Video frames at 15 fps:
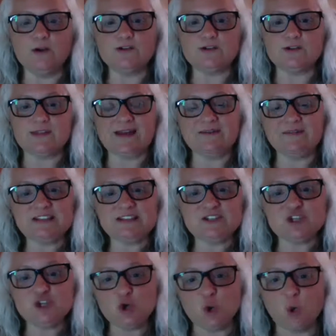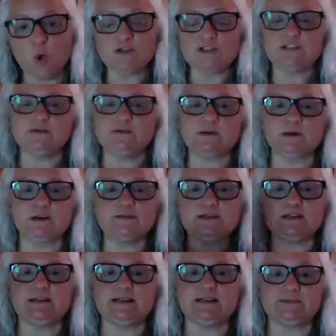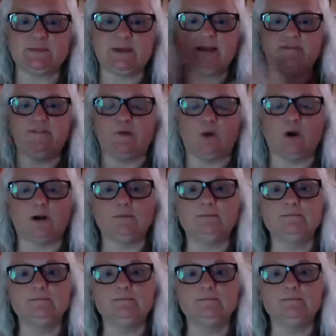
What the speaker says: So that means your subscription is paid for.